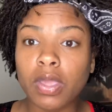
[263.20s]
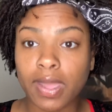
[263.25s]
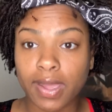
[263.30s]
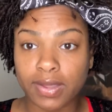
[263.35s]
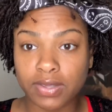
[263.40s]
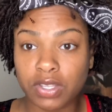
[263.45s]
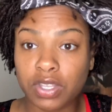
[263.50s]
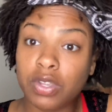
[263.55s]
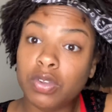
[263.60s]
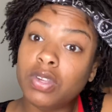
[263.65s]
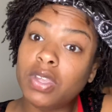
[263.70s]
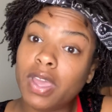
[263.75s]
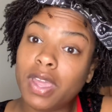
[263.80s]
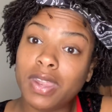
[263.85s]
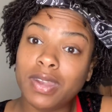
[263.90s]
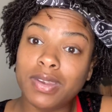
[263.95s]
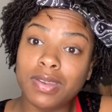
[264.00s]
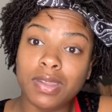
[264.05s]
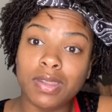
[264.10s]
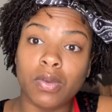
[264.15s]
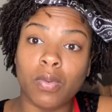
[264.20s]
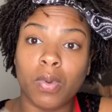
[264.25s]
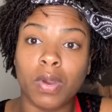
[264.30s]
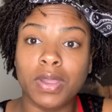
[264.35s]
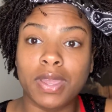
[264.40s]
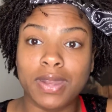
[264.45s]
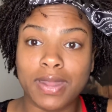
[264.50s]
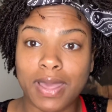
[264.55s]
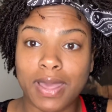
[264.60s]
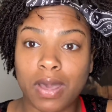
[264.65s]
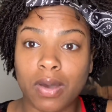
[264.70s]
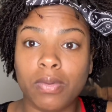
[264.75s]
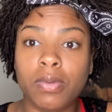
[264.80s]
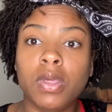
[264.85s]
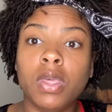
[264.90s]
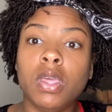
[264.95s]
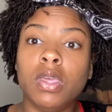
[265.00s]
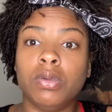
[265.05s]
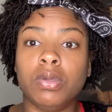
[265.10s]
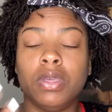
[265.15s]
After you're done working out,
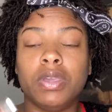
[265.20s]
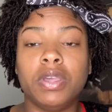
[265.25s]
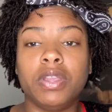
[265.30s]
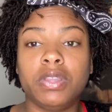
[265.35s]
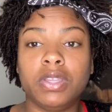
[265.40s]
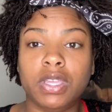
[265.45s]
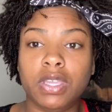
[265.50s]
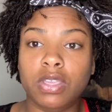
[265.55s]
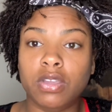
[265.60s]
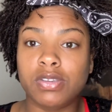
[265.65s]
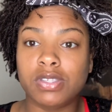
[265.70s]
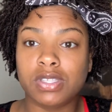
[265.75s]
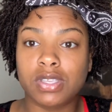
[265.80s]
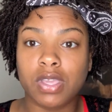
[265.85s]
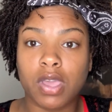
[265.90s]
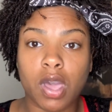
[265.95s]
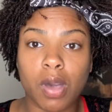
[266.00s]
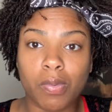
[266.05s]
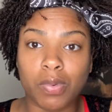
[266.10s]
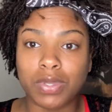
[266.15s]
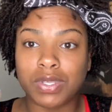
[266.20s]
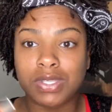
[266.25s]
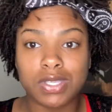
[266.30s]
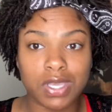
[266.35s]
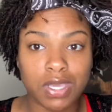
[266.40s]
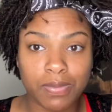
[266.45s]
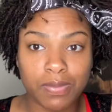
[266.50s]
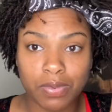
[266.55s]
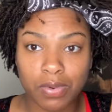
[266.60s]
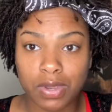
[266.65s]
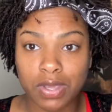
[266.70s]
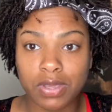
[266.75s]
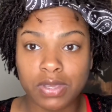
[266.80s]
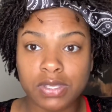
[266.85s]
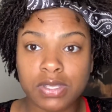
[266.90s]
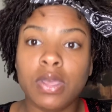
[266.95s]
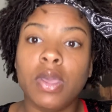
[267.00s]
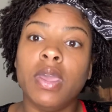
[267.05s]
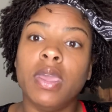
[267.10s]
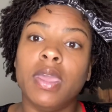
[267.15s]
you can clean your scalp with Sea
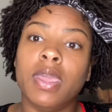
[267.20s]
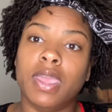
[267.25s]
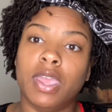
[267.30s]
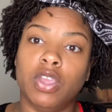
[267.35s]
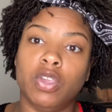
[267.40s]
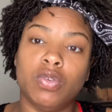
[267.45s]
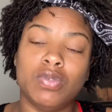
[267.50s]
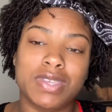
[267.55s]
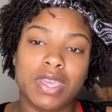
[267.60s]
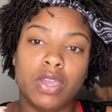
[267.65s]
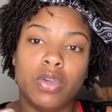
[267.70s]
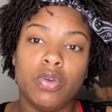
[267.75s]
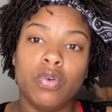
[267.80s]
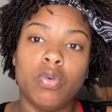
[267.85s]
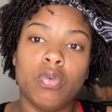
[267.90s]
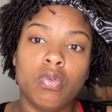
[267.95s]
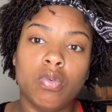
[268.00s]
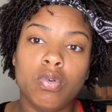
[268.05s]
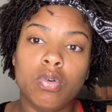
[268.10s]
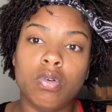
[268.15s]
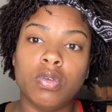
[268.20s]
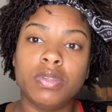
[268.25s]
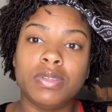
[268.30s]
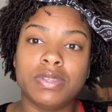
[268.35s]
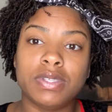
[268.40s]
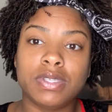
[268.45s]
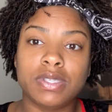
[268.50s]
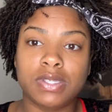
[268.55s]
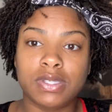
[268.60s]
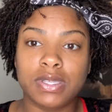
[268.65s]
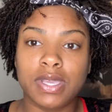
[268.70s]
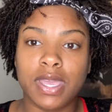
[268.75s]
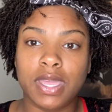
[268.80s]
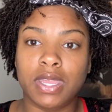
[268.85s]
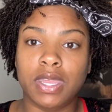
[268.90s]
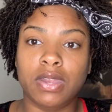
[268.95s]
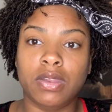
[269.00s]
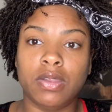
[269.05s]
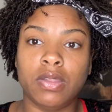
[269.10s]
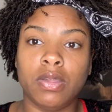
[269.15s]
Breeze and use a cool
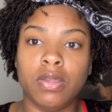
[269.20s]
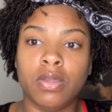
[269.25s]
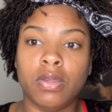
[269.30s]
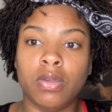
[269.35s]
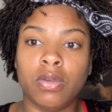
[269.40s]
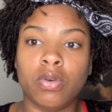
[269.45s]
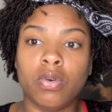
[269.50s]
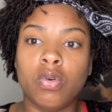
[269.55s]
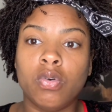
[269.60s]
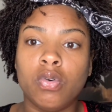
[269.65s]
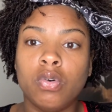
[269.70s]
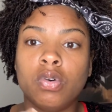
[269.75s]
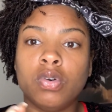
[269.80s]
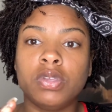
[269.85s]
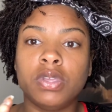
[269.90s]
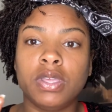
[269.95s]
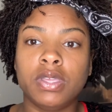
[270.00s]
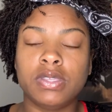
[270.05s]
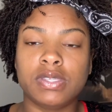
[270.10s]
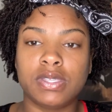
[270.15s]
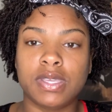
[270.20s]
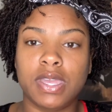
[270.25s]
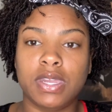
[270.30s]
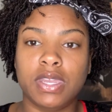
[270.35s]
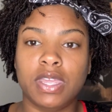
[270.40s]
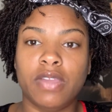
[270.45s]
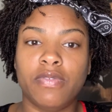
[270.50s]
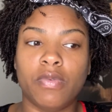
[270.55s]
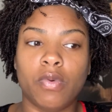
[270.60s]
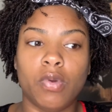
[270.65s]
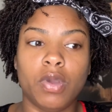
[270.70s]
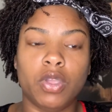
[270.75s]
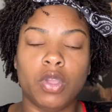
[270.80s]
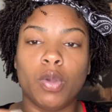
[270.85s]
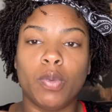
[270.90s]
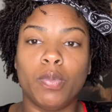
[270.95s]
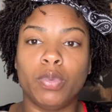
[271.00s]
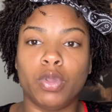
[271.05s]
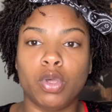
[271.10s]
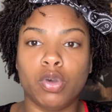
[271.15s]
setting on
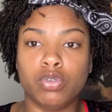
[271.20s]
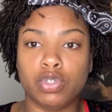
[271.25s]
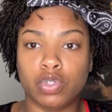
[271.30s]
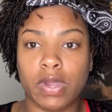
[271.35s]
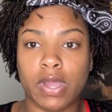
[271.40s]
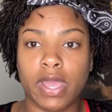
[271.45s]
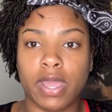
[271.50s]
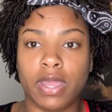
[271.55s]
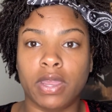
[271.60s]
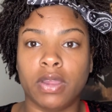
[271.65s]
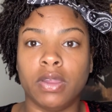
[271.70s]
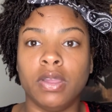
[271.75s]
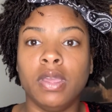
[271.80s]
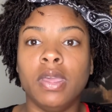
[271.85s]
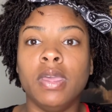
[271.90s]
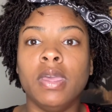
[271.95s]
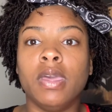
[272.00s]
your blow dryer,